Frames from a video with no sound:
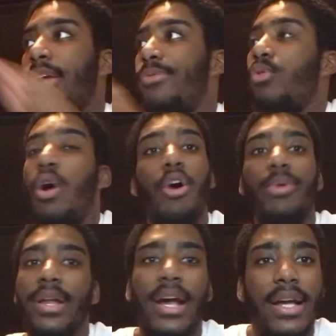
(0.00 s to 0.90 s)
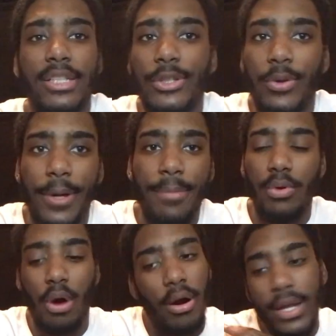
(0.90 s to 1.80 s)
if you already got Instagram,
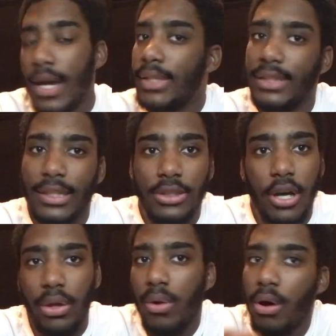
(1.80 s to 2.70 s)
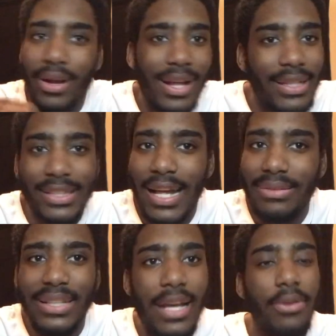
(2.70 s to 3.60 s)
you already got TikTok, you already got
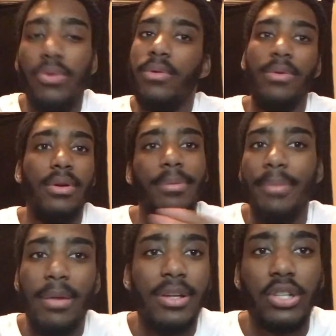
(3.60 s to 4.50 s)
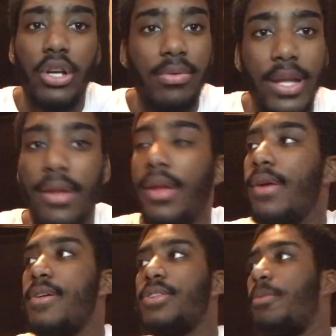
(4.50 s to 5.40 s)
Snapchat, you, Beam, that's all you need.
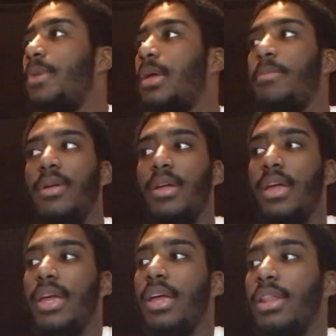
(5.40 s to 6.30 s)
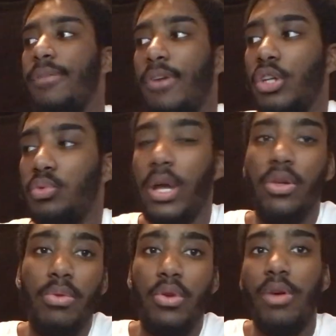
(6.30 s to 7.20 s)
So, Beam, the first way
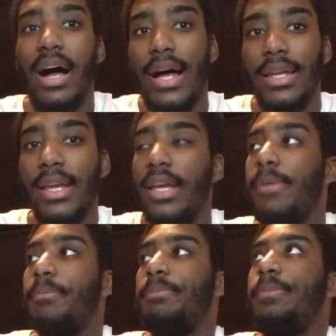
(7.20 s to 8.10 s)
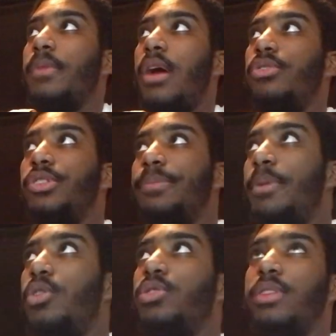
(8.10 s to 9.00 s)
you would do how I did, I would just
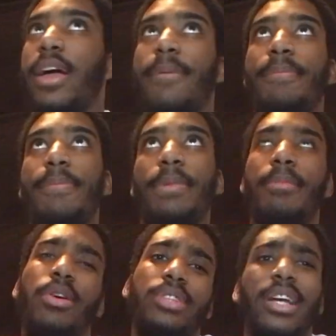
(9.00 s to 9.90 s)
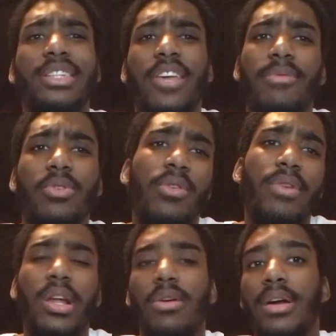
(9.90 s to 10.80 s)
post, say you can do a
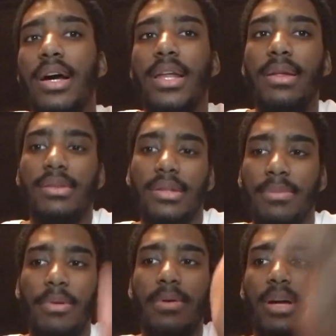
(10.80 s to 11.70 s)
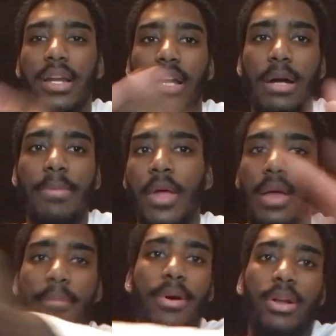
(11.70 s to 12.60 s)
video, cut it up,
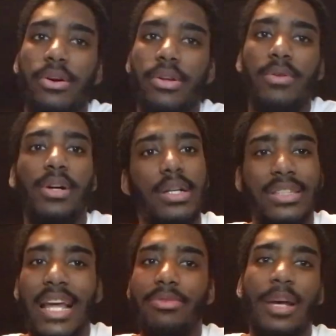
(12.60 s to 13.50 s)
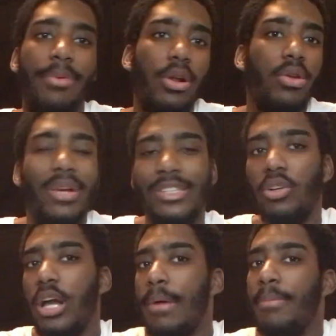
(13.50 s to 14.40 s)
put it on your Snapchat, put it on your
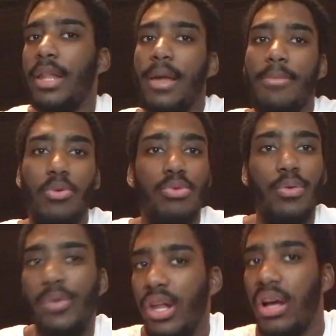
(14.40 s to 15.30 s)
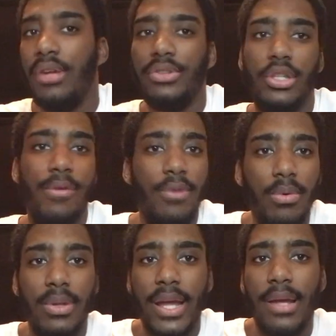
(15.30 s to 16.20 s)
Instagram, be like, boom, new video, I'll just go
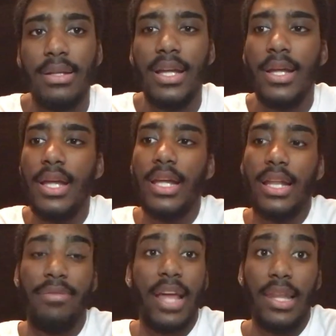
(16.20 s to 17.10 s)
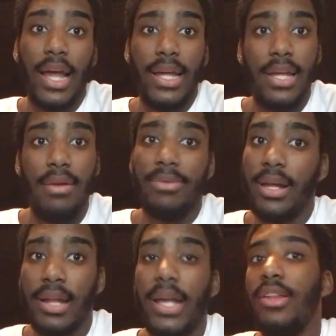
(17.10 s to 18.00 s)
fuck with that. And if they like it,
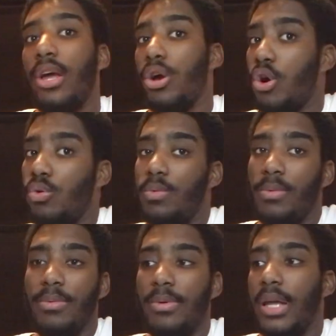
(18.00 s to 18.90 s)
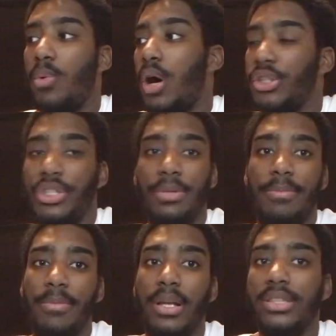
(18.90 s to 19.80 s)
they'll go and watch it
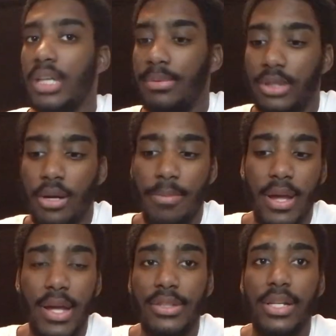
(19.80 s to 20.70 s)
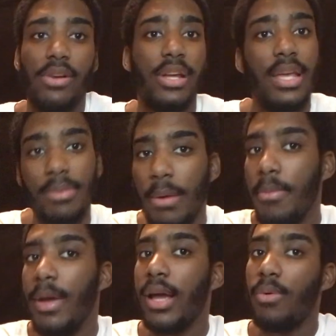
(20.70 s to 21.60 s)
and sub to your page, and they'll keep
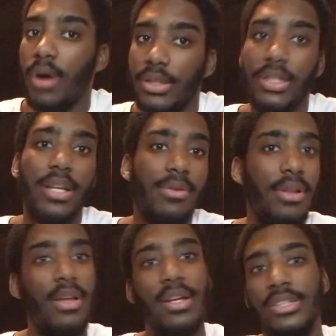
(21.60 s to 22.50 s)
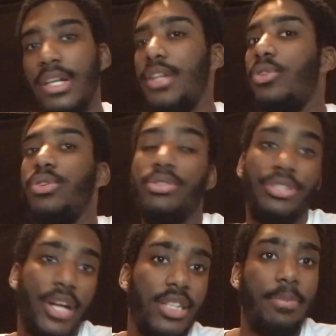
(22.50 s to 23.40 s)
coming back and watching it, sharing it. Or you can
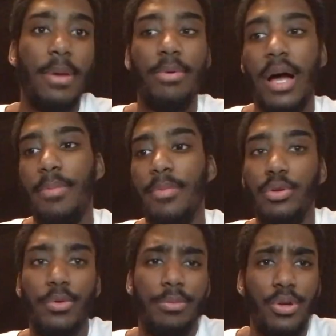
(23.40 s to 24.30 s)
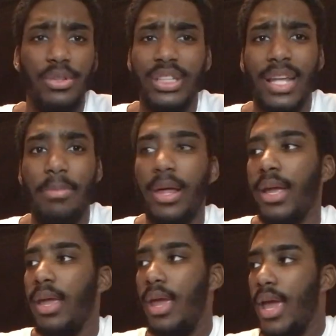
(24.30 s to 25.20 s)
share it to people, how people do with music. They'd be
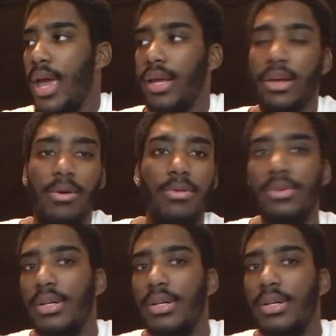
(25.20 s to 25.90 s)
like, hey go